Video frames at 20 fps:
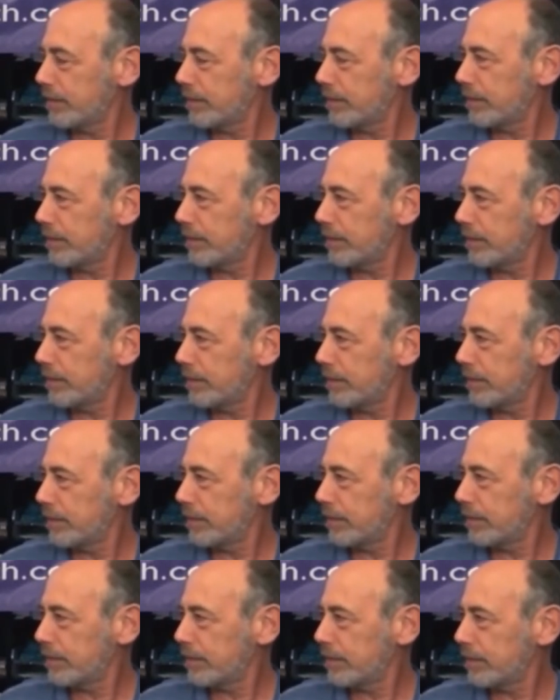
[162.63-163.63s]

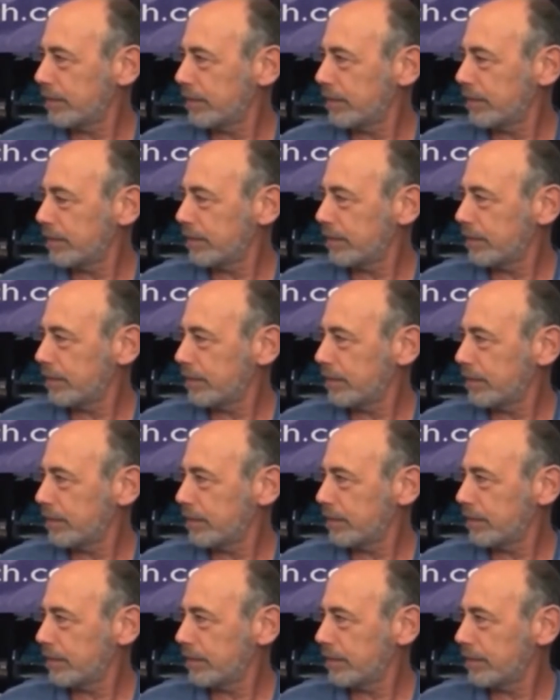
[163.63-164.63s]

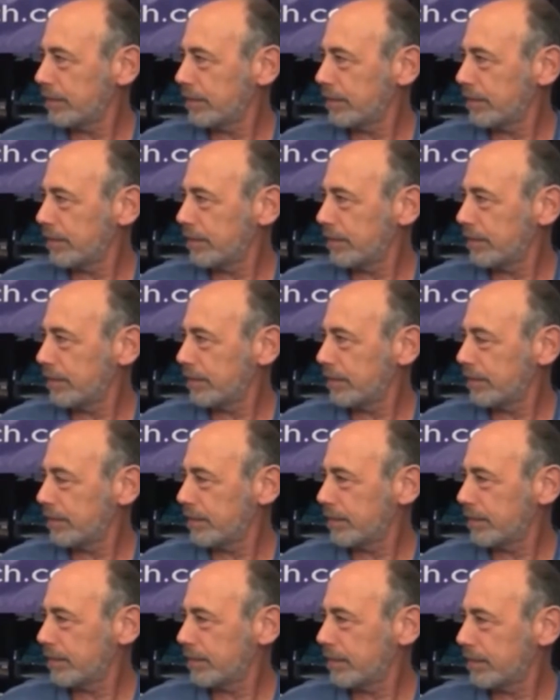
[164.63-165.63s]

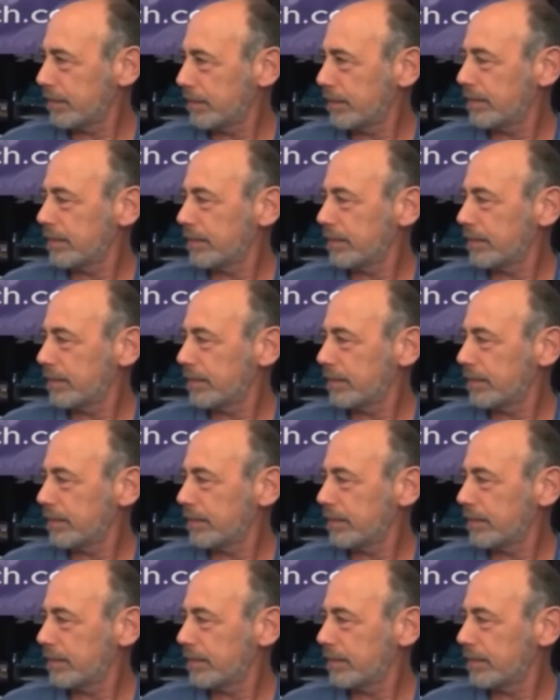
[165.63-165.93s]
(silent)